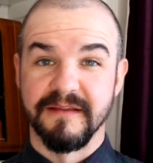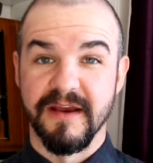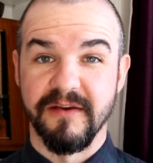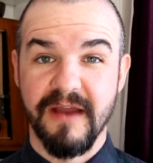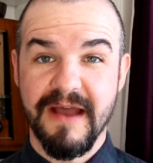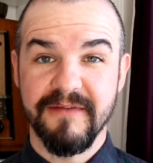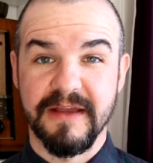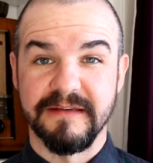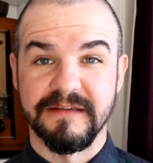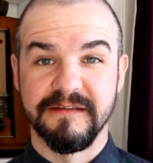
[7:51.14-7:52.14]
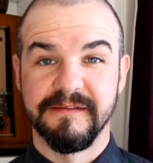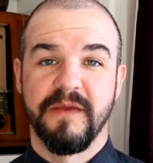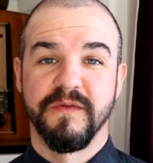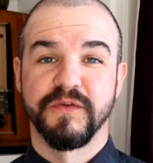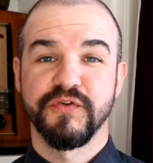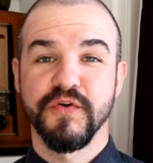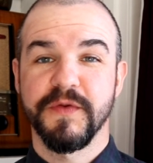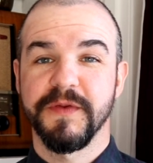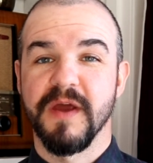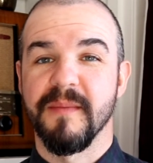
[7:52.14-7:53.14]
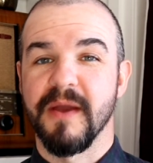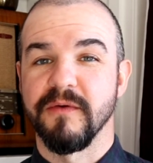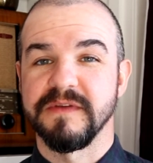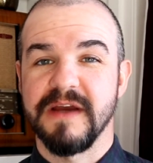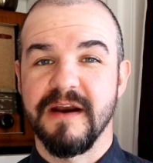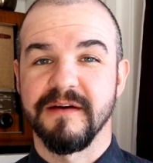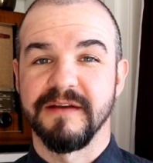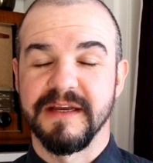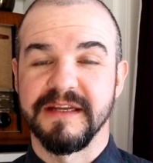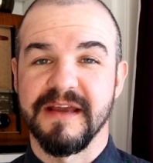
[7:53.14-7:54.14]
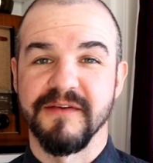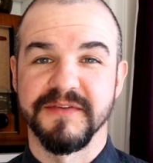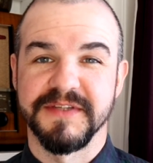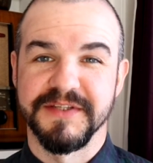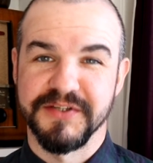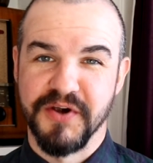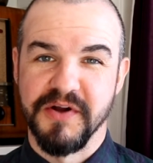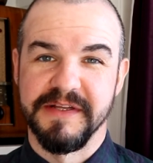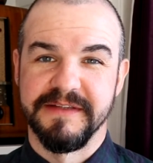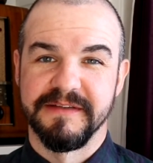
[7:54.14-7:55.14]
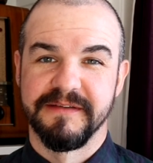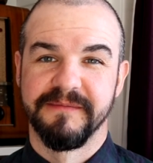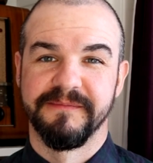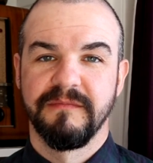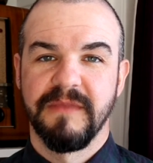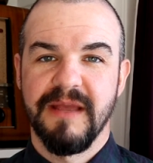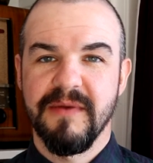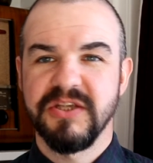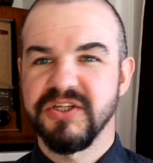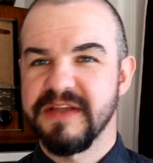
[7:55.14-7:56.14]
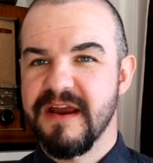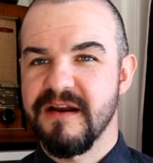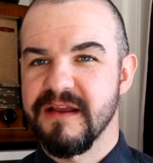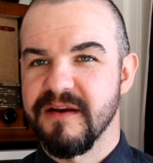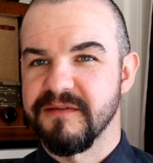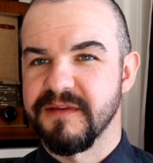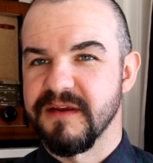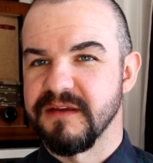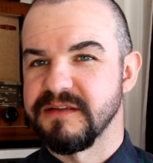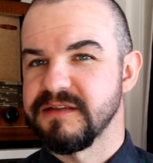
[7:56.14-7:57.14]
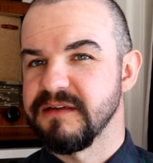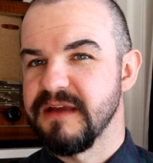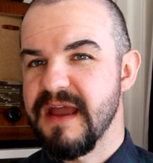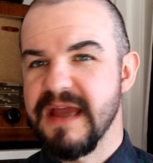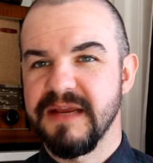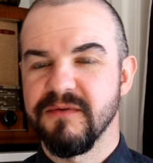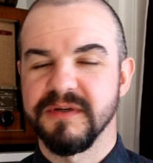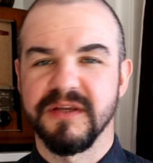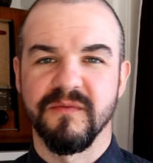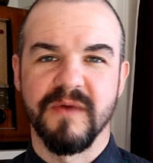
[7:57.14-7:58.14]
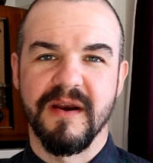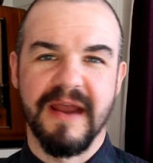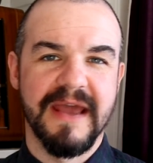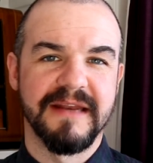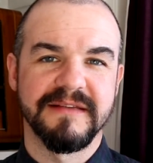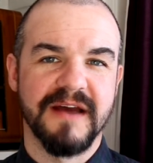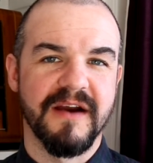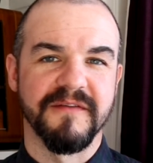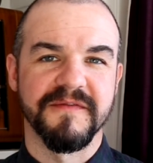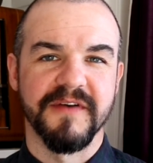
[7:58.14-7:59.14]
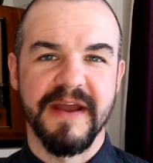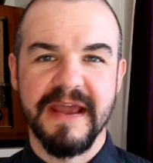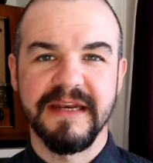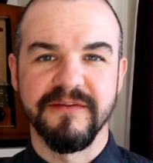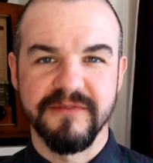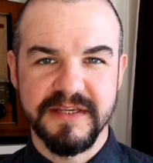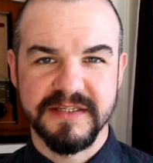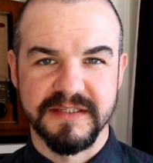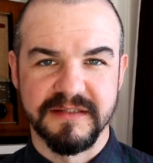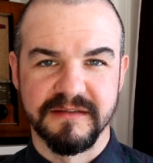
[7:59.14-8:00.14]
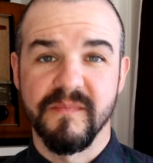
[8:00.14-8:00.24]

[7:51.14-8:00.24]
There you have it. The truth about tartan and kilts in Scotland. I mentioned earlier that anyone can wear any tartan for any reason,